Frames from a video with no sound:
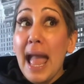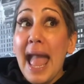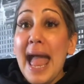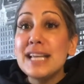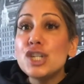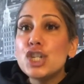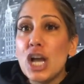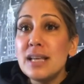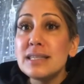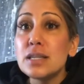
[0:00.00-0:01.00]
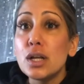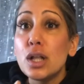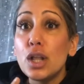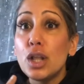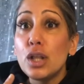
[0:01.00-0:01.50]
And just
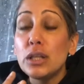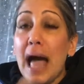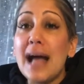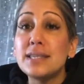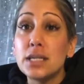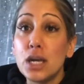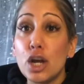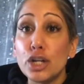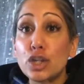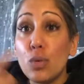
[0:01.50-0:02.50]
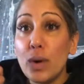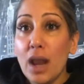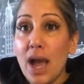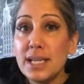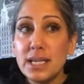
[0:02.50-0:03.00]
last year, so what
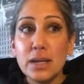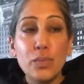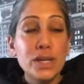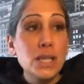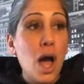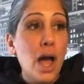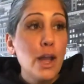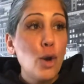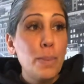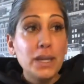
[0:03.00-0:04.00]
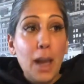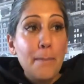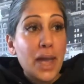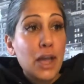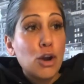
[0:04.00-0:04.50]
I did was I opened up
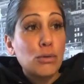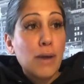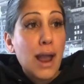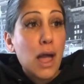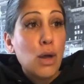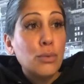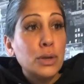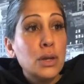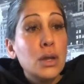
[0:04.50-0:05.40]
my crown,